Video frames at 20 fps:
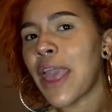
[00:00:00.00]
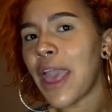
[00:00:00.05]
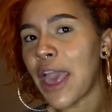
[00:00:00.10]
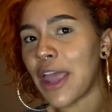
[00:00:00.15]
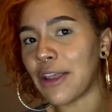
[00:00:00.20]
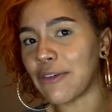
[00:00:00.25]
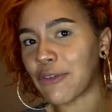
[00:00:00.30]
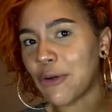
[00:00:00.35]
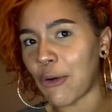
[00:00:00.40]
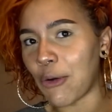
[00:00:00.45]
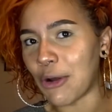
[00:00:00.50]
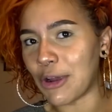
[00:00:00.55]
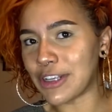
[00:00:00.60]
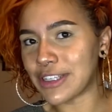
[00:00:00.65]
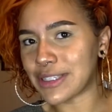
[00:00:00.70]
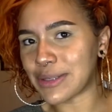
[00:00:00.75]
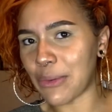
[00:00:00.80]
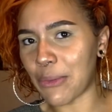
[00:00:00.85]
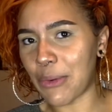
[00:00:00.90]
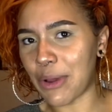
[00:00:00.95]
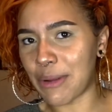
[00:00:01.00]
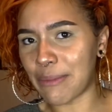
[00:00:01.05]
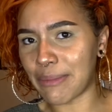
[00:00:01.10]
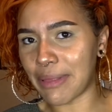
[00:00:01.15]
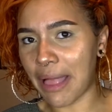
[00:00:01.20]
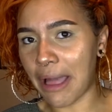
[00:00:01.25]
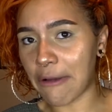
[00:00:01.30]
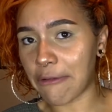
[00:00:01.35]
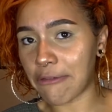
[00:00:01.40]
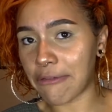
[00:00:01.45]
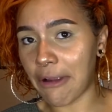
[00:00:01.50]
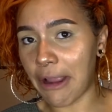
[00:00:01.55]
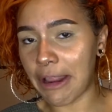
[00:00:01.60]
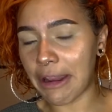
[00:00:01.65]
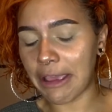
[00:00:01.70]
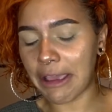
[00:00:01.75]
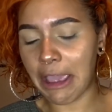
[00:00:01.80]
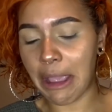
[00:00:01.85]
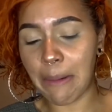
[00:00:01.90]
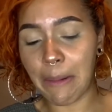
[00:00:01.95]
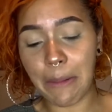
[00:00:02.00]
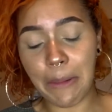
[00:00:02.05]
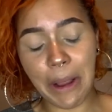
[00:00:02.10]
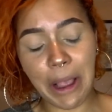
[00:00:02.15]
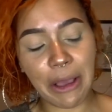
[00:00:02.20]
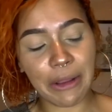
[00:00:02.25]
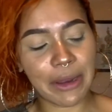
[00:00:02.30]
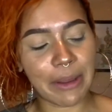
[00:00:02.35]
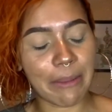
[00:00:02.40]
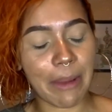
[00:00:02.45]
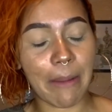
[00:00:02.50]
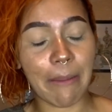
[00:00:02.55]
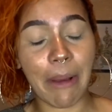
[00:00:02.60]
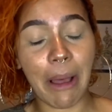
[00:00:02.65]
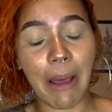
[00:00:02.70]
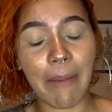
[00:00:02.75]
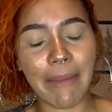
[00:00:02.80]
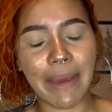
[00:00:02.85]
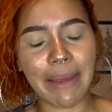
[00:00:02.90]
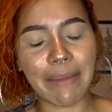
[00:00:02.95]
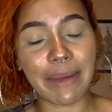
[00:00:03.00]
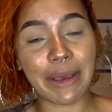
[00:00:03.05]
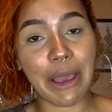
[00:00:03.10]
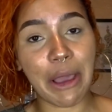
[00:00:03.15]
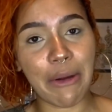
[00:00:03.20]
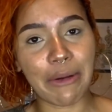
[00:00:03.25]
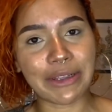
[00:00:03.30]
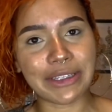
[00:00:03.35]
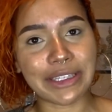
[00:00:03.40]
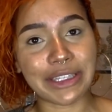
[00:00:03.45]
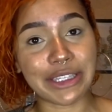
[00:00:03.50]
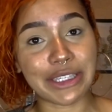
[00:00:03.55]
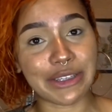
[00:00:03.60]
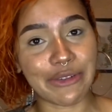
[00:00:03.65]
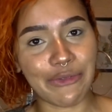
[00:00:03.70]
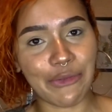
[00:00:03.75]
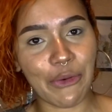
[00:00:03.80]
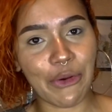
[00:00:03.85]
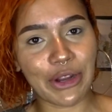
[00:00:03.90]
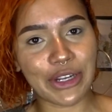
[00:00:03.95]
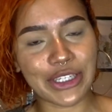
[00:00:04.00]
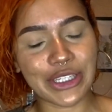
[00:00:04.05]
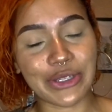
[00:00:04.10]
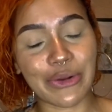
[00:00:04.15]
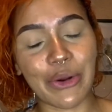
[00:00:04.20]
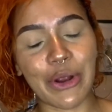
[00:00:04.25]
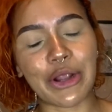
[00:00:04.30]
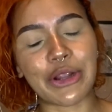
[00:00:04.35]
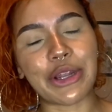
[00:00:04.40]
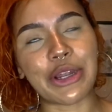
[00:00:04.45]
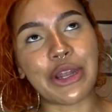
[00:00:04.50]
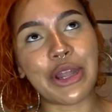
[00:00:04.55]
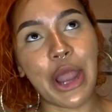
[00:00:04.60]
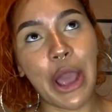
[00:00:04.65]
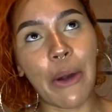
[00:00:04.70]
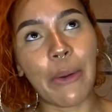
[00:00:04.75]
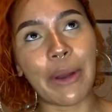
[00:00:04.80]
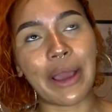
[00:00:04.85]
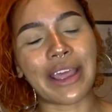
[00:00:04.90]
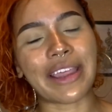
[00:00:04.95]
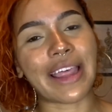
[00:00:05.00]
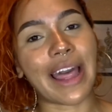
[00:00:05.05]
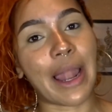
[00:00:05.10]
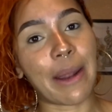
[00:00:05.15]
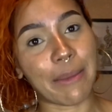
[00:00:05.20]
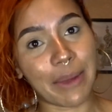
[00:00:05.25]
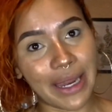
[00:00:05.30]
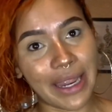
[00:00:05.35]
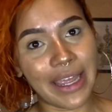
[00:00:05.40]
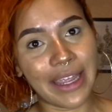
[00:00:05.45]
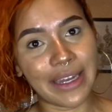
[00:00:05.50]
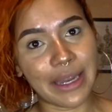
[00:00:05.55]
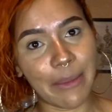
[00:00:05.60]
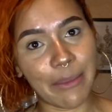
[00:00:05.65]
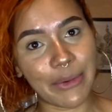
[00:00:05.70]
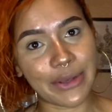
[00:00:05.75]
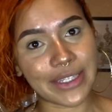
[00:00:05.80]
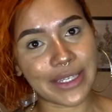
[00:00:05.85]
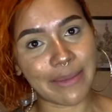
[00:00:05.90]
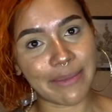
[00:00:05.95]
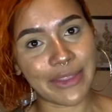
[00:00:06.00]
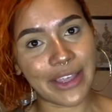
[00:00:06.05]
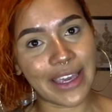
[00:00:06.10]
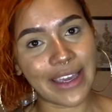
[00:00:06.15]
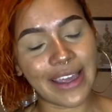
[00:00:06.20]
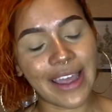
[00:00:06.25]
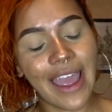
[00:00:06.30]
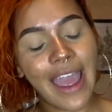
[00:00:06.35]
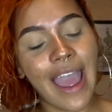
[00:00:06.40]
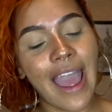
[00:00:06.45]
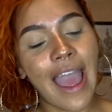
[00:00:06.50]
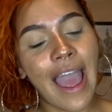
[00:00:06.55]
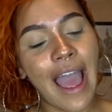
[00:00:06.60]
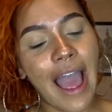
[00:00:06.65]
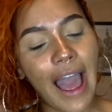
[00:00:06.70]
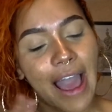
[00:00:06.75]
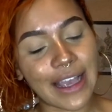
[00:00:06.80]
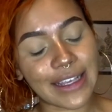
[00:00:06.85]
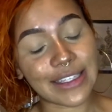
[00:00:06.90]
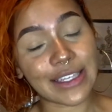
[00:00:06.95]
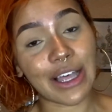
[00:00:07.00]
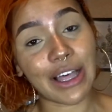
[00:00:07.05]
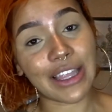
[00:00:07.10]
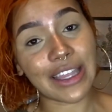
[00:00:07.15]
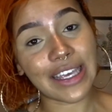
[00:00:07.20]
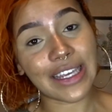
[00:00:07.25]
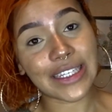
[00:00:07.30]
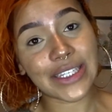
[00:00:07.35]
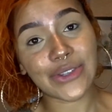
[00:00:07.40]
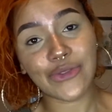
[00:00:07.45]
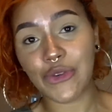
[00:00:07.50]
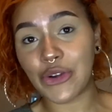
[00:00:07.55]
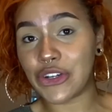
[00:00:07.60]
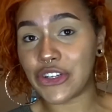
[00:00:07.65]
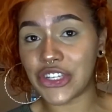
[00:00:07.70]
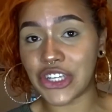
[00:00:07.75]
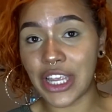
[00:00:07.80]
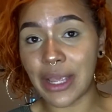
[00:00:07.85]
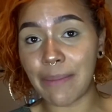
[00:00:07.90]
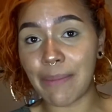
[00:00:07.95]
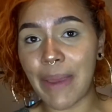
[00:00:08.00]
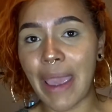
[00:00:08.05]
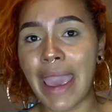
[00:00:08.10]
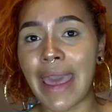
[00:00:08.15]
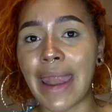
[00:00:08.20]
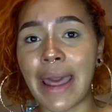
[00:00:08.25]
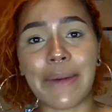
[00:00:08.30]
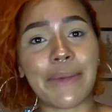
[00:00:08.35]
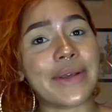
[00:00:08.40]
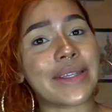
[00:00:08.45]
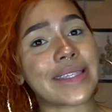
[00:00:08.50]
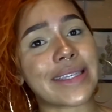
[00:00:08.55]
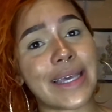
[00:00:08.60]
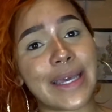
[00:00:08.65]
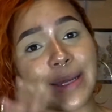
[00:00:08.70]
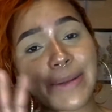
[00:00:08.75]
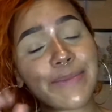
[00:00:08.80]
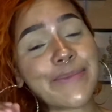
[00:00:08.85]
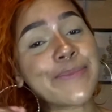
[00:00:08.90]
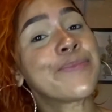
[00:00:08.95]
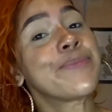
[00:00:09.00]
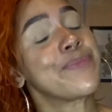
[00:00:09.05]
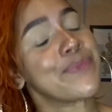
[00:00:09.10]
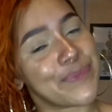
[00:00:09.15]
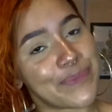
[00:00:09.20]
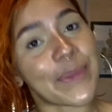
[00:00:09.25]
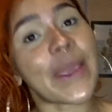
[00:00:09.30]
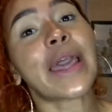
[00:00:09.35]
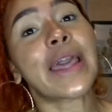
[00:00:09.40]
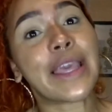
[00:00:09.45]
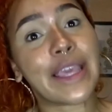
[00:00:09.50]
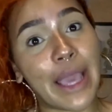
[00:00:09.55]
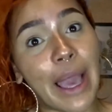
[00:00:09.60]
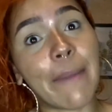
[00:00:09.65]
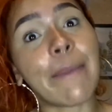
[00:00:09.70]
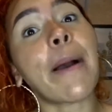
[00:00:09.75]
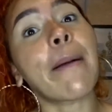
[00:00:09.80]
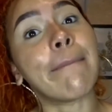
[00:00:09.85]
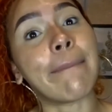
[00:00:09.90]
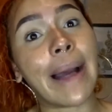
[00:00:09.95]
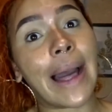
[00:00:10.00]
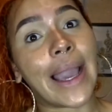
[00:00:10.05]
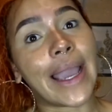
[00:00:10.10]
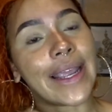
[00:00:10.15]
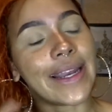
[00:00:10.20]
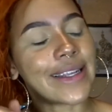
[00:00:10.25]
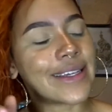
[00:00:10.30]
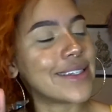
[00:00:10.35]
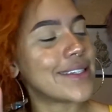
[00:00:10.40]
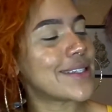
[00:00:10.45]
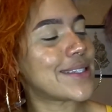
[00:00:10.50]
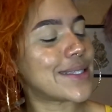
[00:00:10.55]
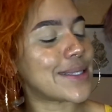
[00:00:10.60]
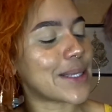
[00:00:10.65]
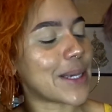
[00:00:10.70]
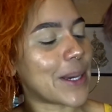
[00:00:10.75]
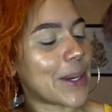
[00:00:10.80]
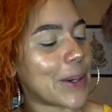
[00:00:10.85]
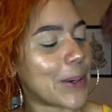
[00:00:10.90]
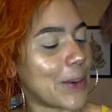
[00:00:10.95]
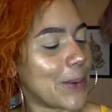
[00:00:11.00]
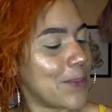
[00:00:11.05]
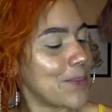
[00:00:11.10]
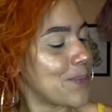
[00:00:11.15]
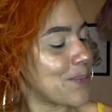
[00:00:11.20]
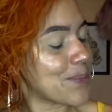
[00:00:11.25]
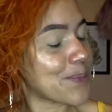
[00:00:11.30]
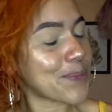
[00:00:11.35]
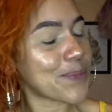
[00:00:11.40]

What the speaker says: And of course, when Black Friday came around and my mom made me go into the Sephora store knowing that I'm gonna end up with something, I saw this for cheap and I was like, yep, mine. So,